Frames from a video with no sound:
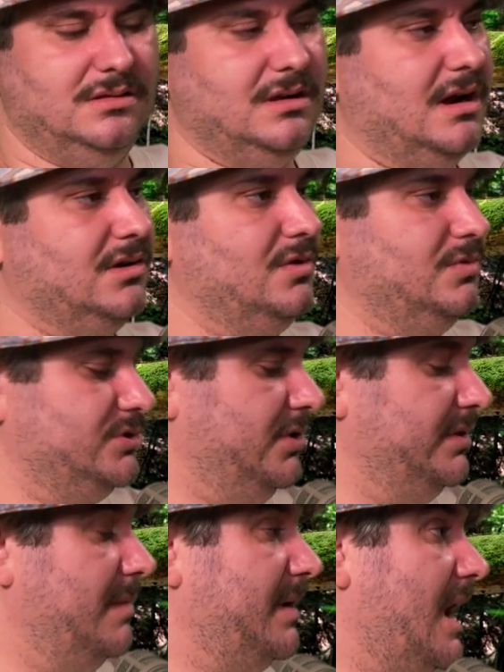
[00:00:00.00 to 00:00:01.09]
that I could have resulted
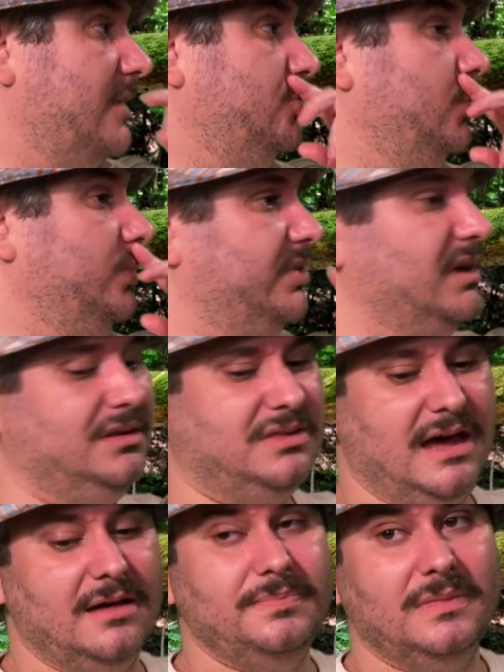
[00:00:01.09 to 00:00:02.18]
in that, but I do think
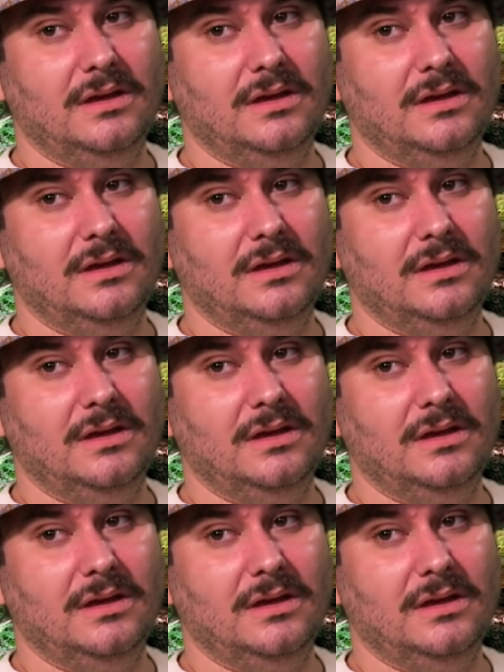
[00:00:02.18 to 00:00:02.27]
that